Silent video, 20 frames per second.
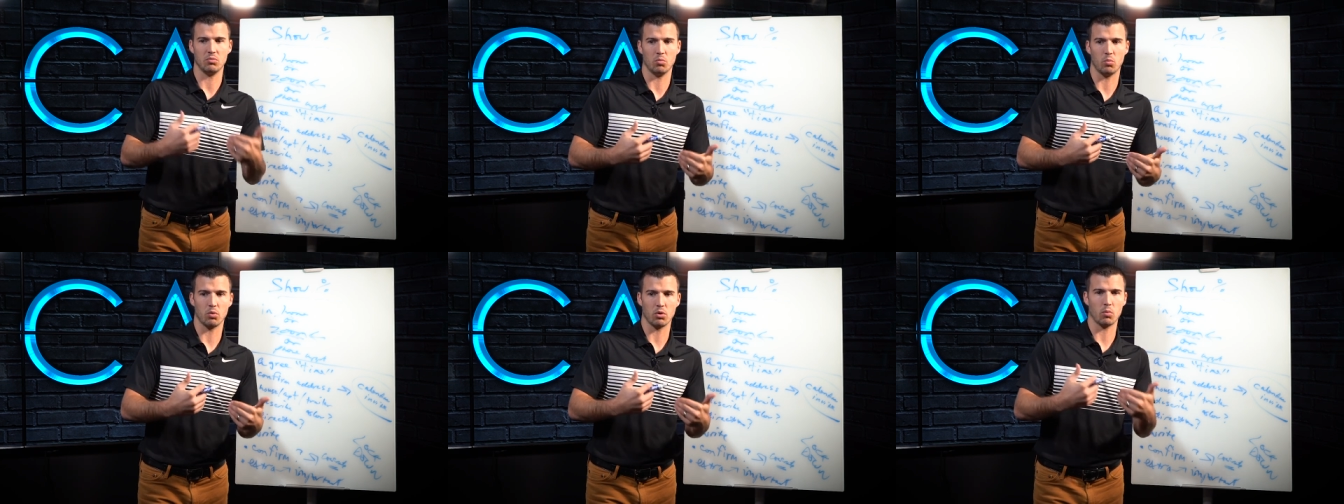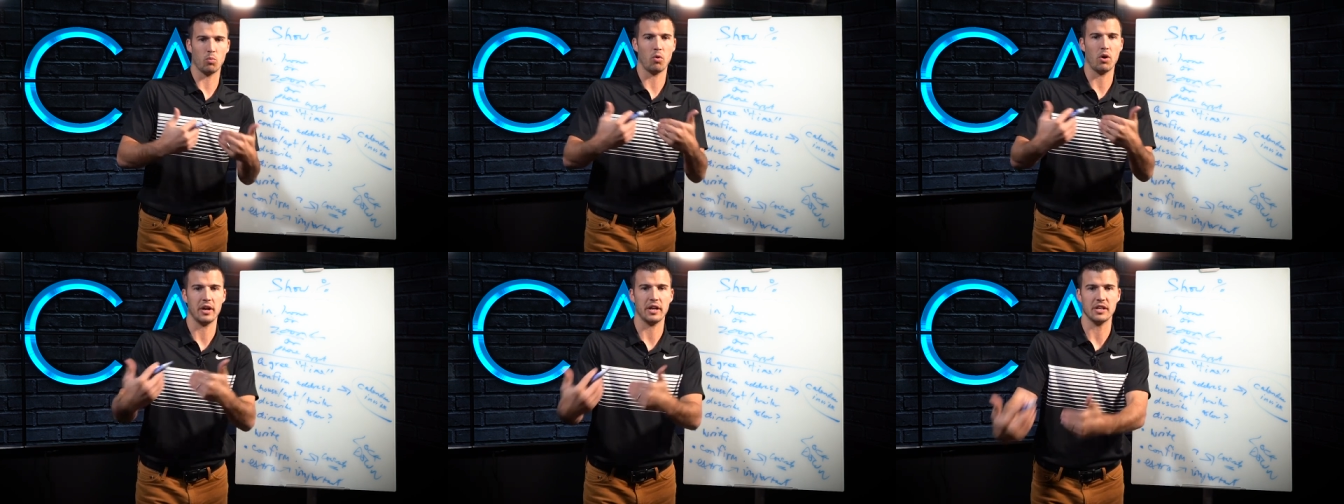
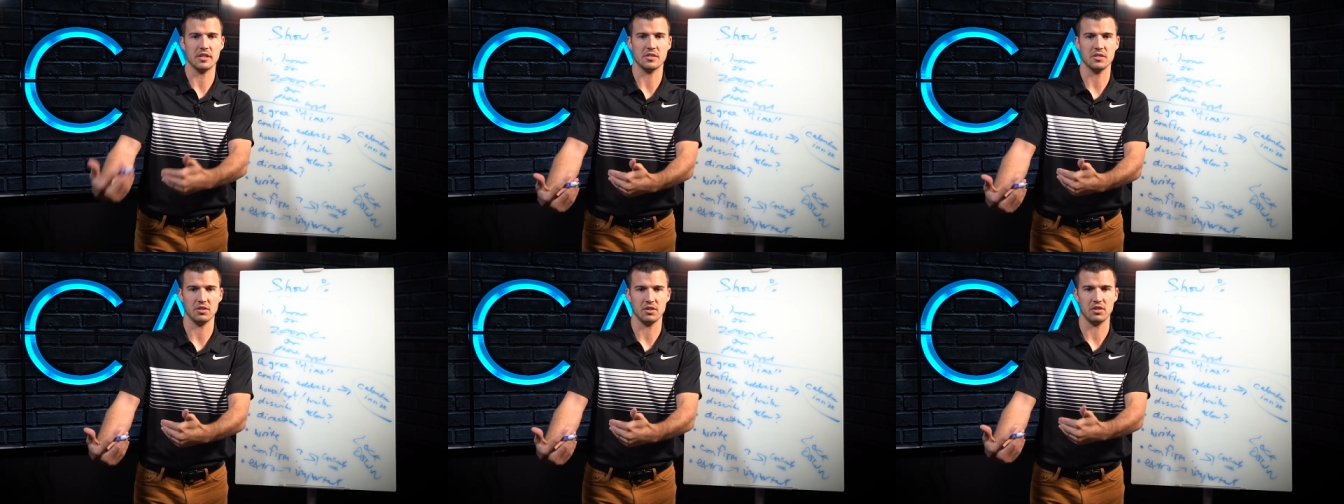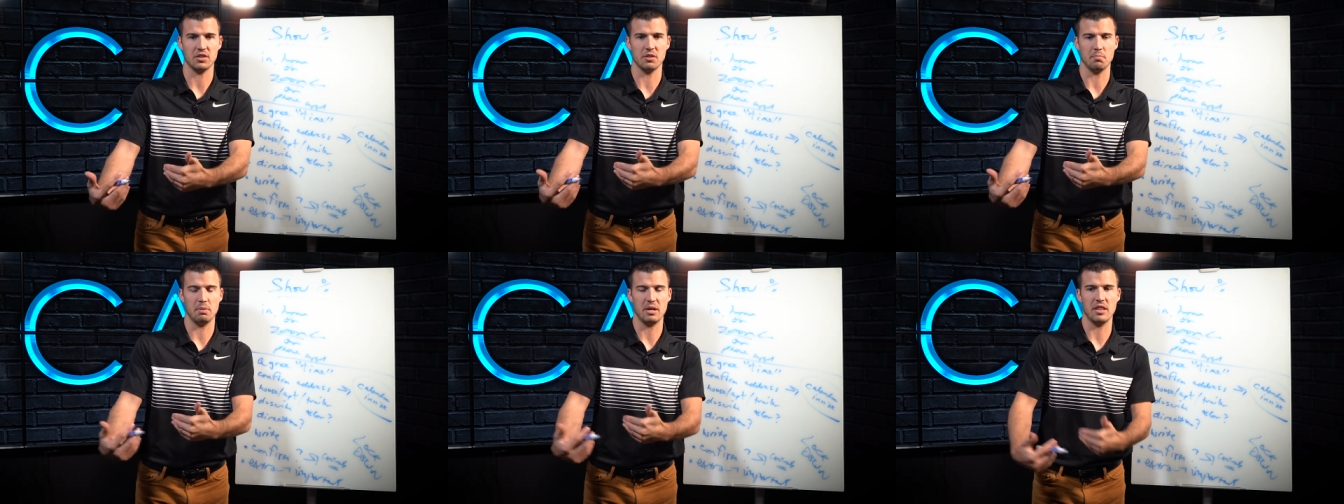we're wanting
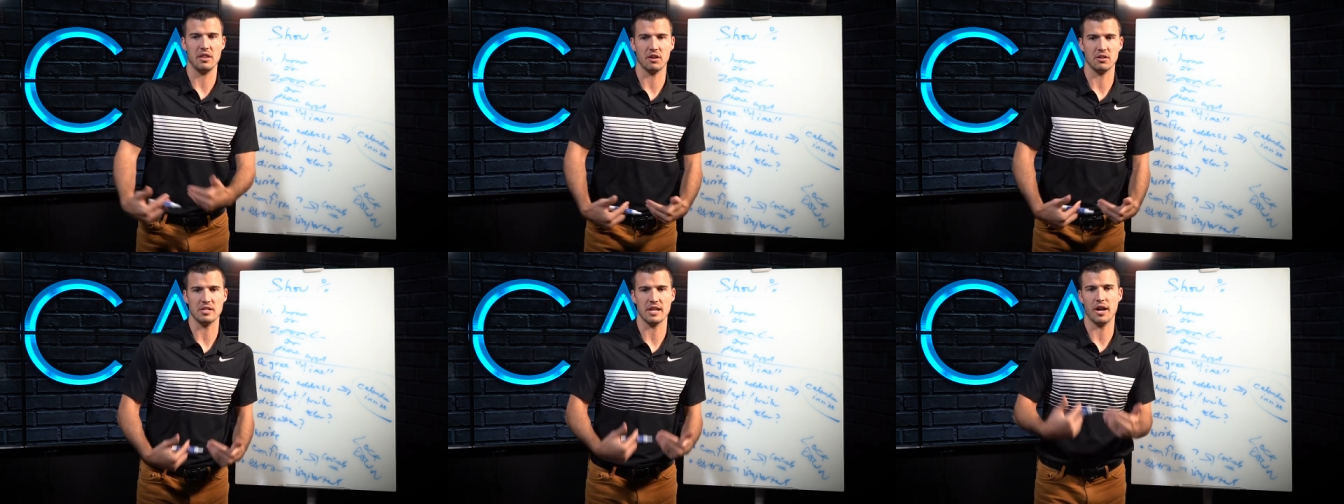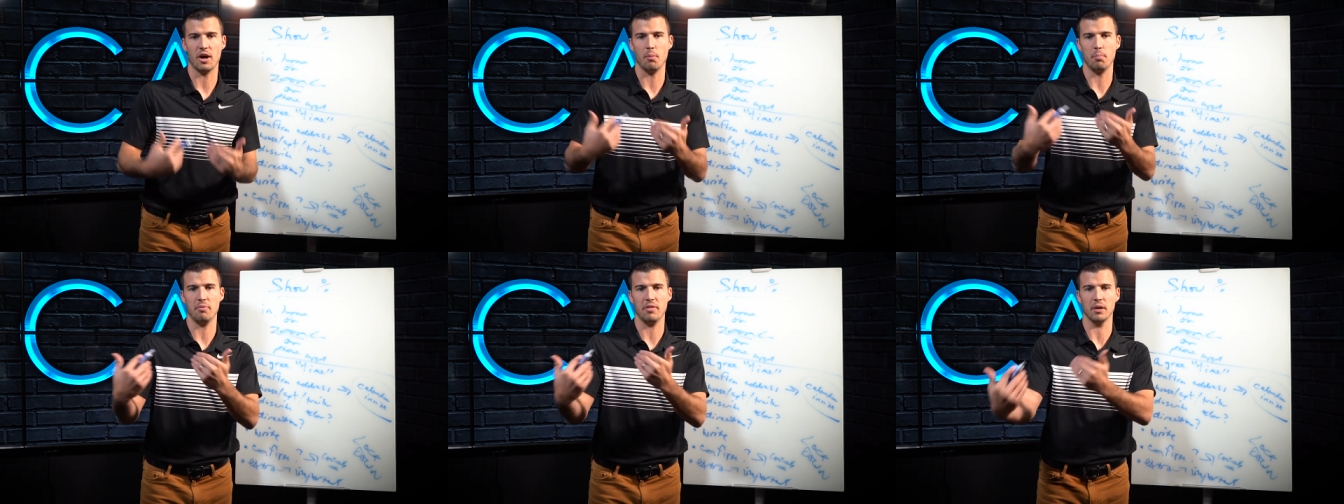to be there to
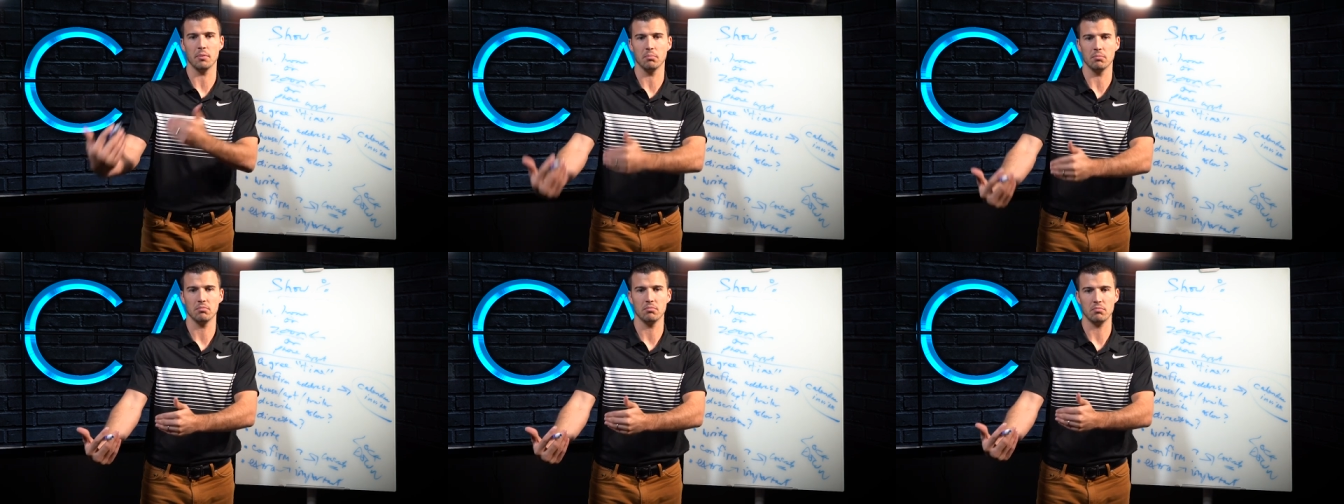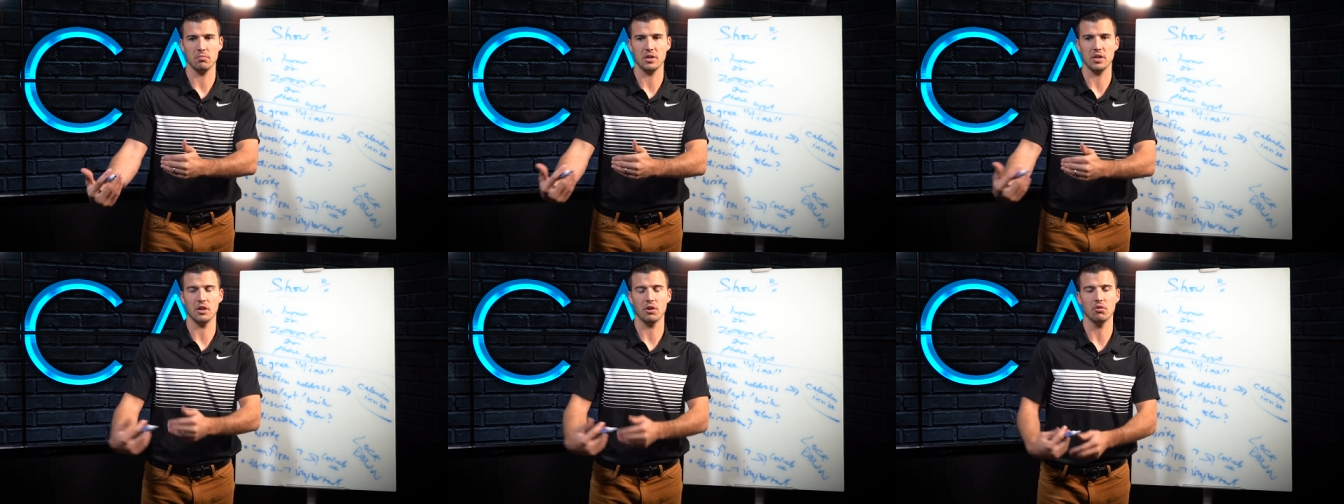help them,
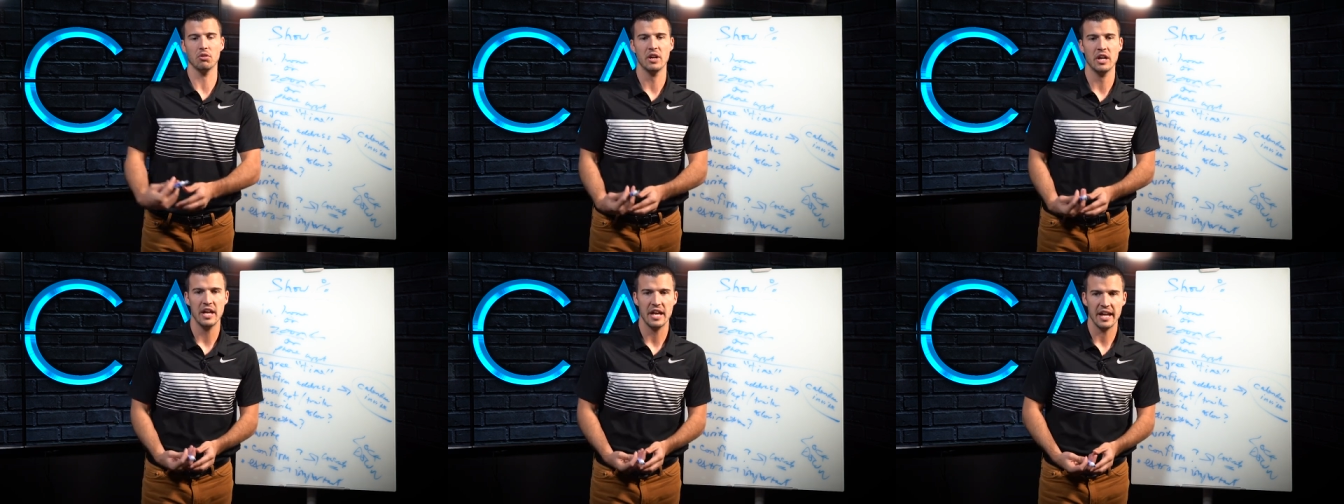you know?